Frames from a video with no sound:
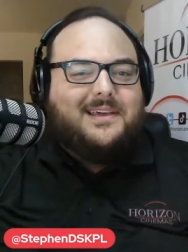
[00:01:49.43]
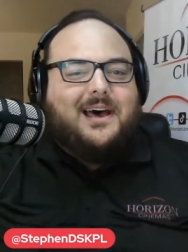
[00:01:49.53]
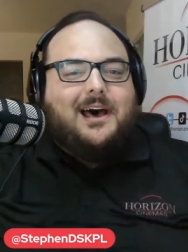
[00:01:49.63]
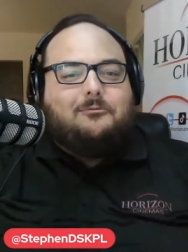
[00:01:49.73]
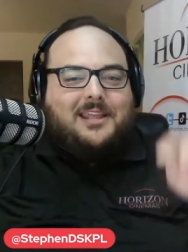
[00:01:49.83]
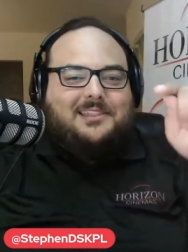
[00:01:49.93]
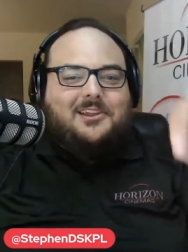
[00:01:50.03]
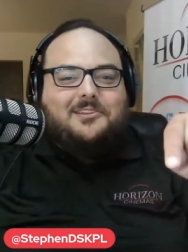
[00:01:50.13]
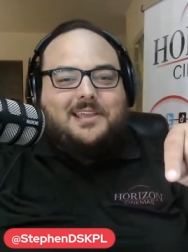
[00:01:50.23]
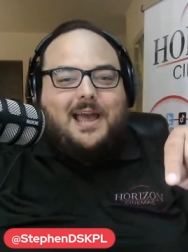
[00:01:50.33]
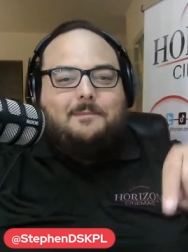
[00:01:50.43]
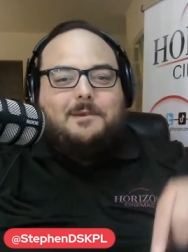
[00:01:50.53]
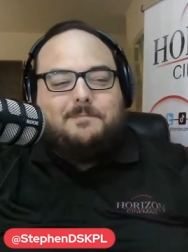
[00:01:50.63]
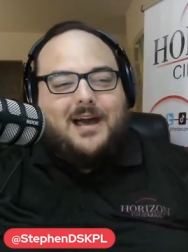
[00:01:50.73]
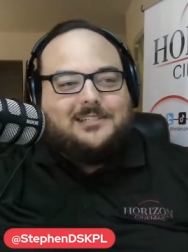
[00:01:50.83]
Uh, right there in the
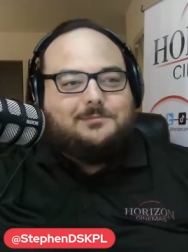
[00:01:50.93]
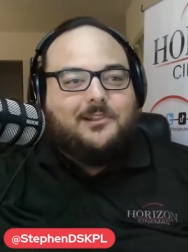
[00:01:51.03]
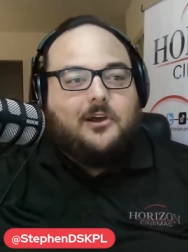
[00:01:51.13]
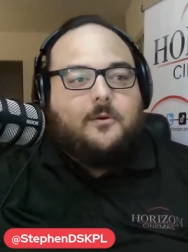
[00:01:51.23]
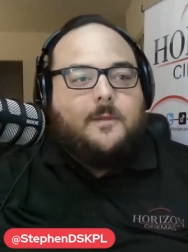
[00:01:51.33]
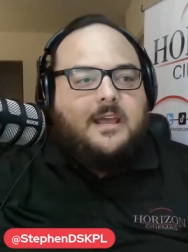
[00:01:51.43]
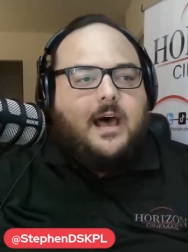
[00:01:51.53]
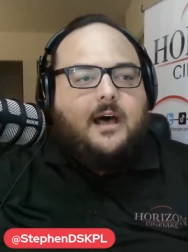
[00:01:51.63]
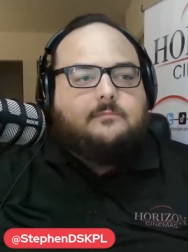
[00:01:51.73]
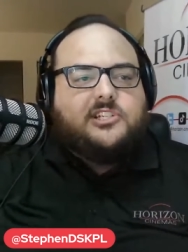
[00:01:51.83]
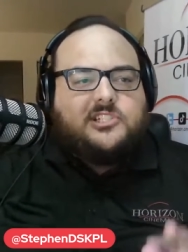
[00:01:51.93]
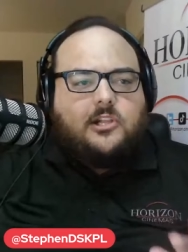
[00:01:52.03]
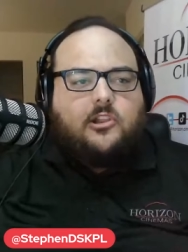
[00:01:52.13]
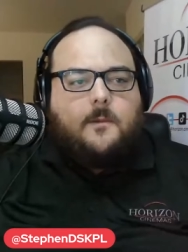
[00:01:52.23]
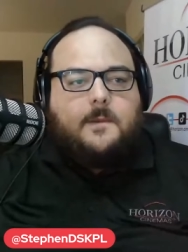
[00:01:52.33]
comment box below. Um, just a
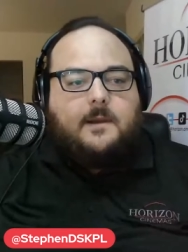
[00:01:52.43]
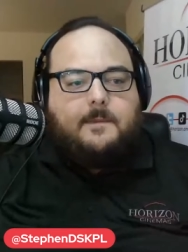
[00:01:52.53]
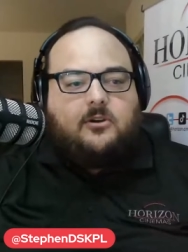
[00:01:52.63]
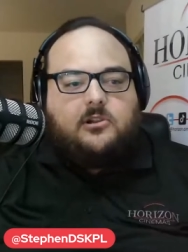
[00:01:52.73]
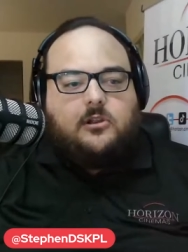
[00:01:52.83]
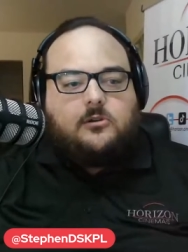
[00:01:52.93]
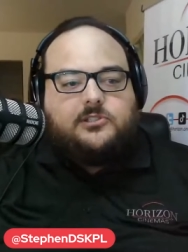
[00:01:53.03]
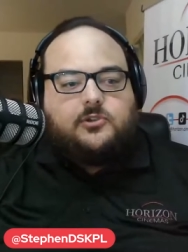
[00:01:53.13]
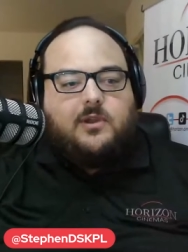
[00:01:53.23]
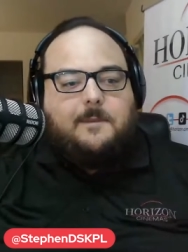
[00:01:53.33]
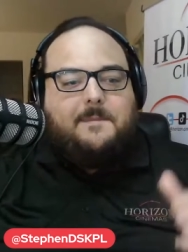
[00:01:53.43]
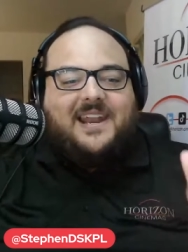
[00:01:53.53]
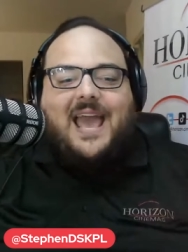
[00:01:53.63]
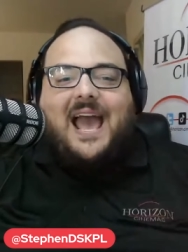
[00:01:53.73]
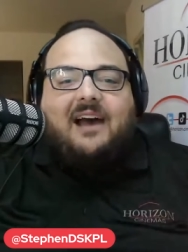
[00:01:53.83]
little bit about Clerks 3 Ben
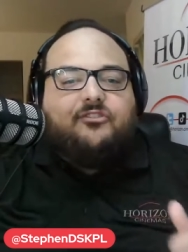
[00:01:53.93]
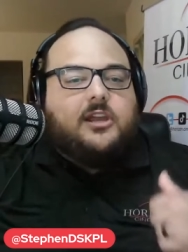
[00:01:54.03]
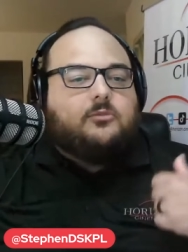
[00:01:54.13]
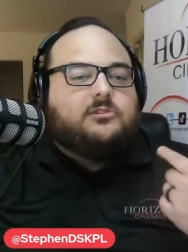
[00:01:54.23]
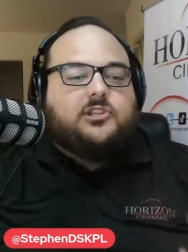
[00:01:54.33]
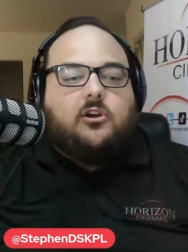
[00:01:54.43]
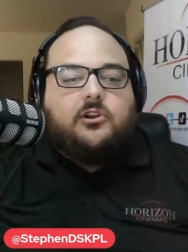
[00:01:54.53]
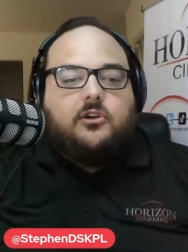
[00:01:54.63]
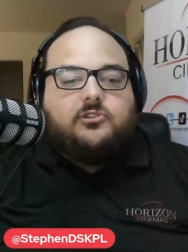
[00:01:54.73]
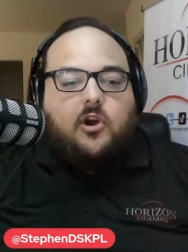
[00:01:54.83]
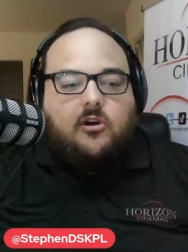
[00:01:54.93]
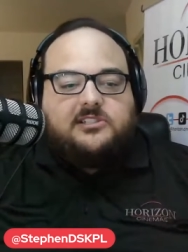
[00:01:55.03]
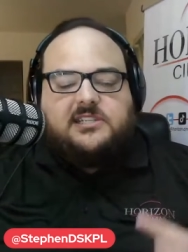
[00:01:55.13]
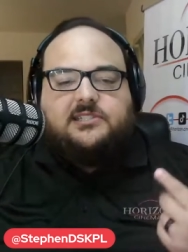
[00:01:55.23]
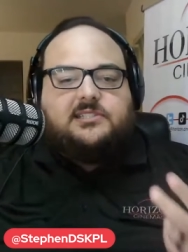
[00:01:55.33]
Affleck, Rosario
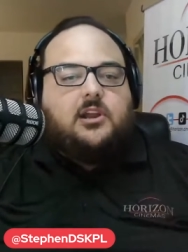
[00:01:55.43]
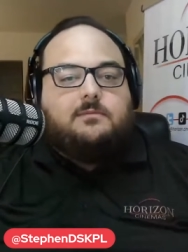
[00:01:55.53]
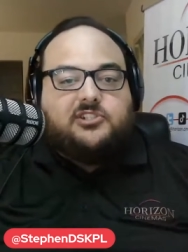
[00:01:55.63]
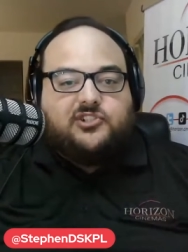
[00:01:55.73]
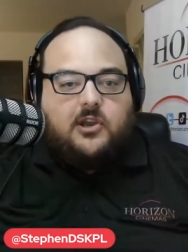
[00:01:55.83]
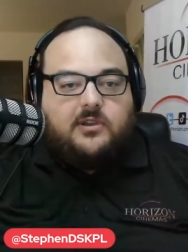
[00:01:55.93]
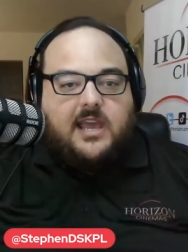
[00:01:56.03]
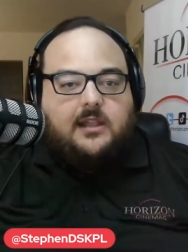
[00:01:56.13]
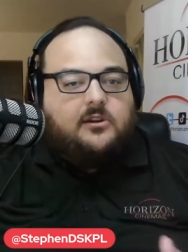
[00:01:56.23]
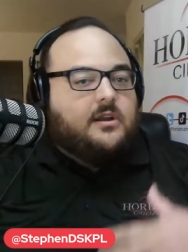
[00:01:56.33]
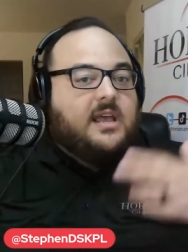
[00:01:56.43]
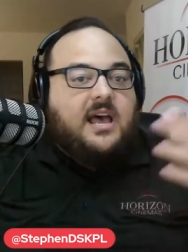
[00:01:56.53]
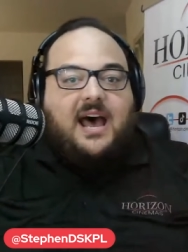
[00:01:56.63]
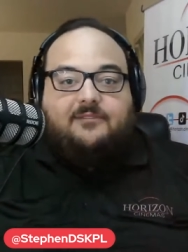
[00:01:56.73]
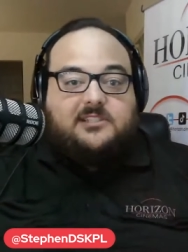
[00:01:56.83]
Dawson, Sarah Michelle Gellar.
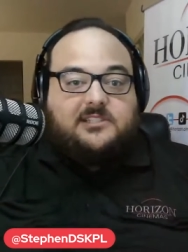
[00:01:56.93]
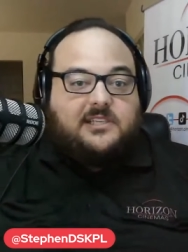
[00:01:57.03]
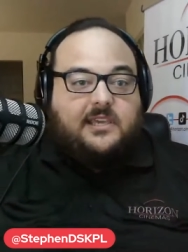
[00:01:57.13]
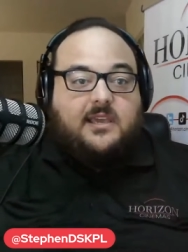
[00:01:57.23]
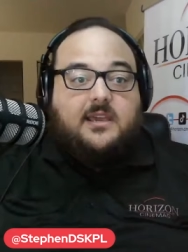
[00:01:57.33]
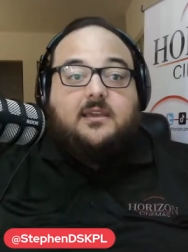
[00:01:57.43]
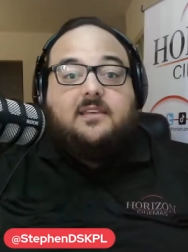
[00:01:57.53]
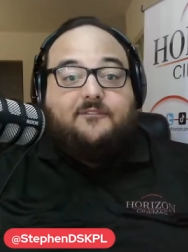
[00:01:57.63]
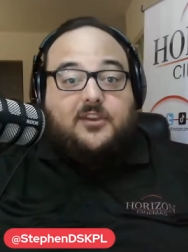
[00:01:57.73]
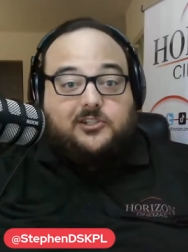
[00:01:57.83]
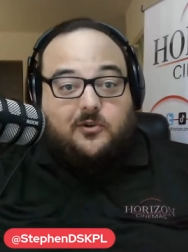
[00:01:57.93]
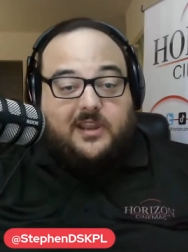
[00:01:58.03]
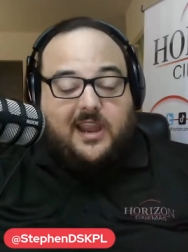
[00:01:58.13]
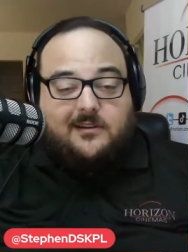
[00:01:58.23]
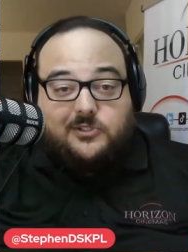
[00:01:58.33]
Obviously, the fictional
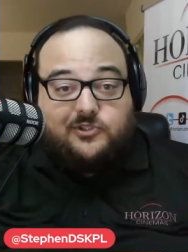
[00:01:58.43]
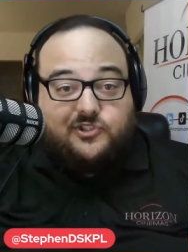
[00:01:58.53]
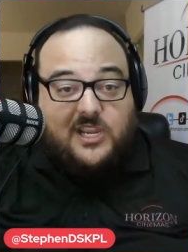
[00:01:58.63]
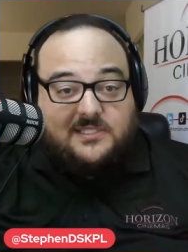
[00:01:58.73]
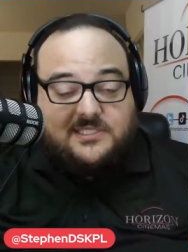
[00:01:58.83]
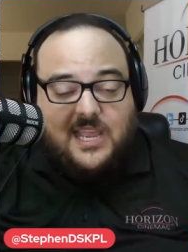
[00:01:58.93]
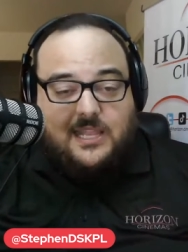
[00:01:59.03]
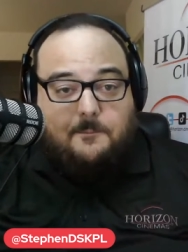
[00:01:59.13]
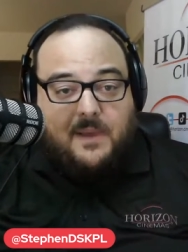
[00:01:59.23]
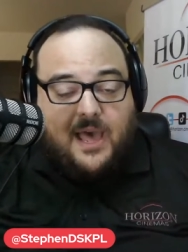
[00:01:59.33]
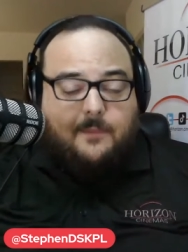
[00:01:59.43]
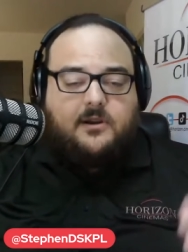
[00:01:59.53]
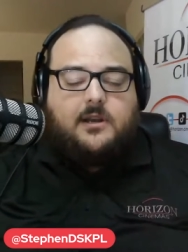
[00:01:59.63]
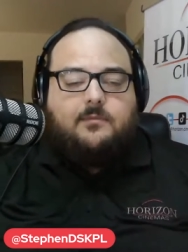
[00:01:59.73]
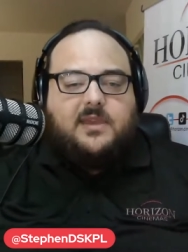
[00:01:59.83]
characters Jay and Silent Bob are
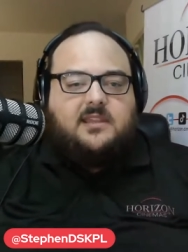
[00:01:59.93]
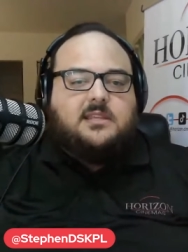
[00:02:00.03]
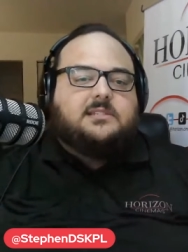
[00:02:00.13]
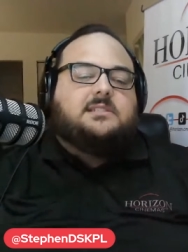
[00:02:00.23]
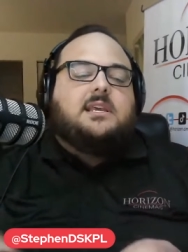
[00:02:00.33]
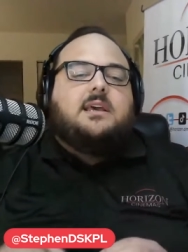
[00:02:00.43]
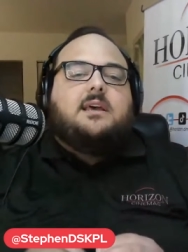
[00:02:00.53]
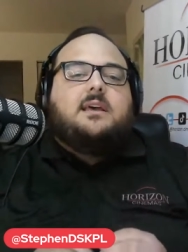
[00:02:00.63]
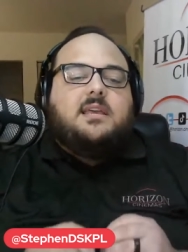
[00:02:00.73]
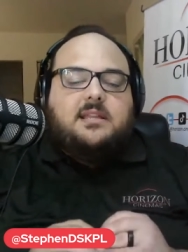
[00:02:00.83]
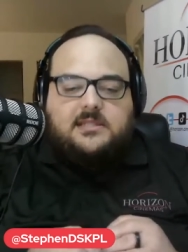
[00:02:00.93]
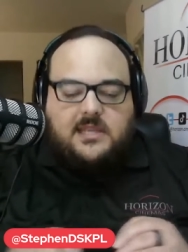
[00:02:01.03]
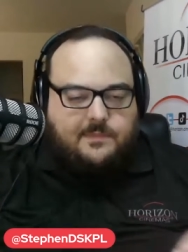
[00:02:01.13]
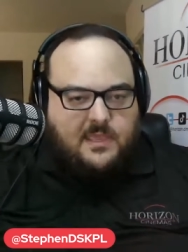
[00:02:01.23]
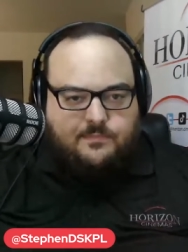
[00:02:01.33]
going to be in this. It's going
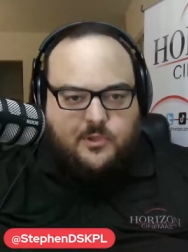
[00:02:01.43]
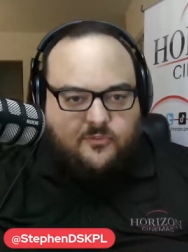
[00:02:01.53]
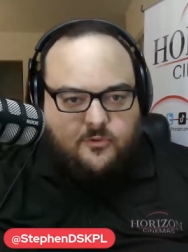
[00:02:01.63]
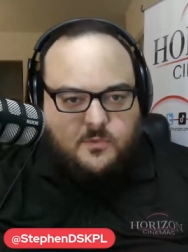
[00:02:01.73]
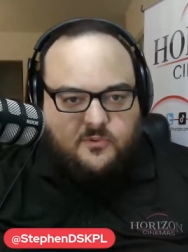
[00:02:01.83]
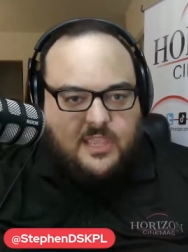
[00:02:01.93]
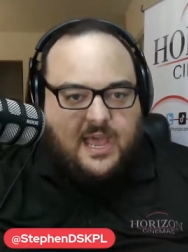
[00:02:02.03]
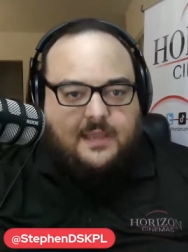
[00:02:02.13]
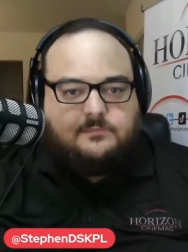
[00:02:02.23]
to be a beautiful movie. I'm